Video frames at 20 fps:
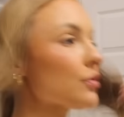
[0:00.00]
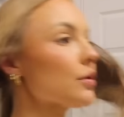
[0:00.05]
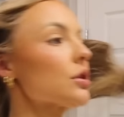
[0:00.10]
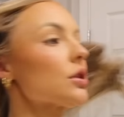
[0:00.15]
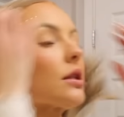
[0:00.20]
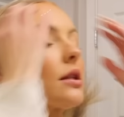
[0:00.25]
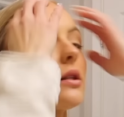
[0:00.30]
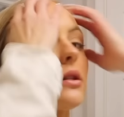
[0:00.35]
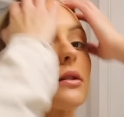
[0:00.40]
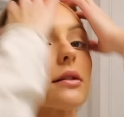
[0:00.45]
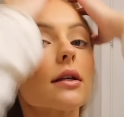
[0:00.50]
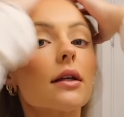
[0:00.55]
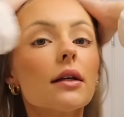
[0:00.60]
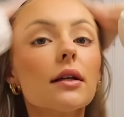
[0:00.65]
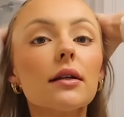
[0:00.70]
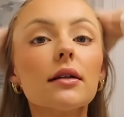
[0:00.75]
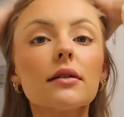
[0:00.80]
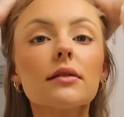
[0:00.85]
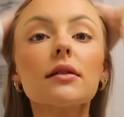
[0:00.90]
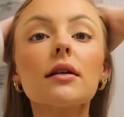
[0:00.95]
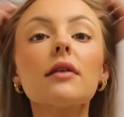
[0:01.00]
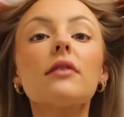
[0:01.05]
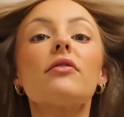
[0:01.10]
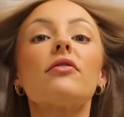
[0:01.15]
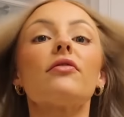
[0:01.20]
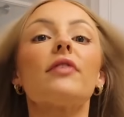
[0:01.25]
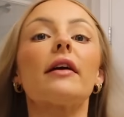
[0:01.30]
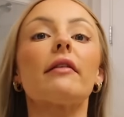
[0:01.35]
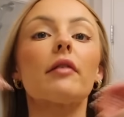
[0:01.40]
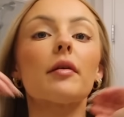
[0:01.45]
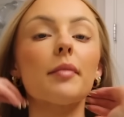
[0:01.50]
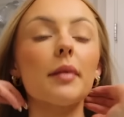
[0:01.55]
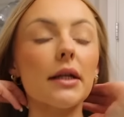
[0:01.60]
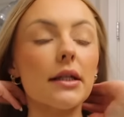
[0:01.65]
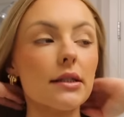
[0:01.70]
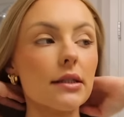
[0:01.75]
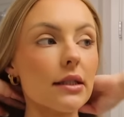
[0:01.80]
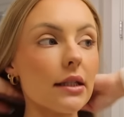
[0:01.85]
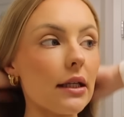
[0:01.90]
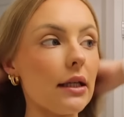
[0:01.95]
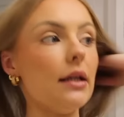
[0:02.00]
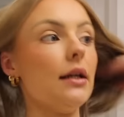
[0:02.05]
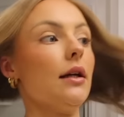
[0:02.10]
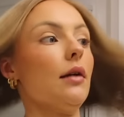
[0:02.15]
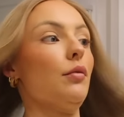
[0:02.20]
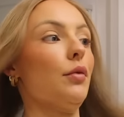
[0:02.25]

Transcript: which is his favorite place to eat,